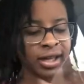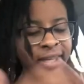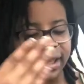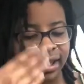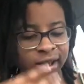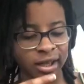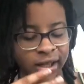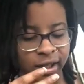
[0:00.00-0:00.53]

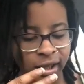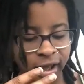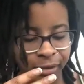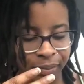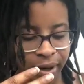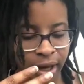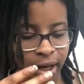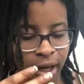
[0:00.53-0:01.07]
incense,
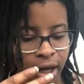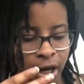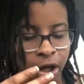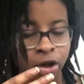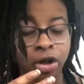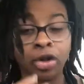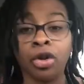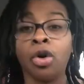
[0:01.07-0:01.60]
but,
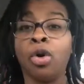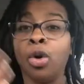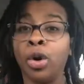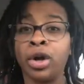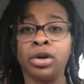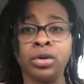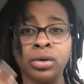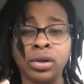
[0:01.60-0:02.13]
you know, the
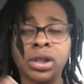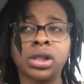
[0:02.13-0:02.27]
oils.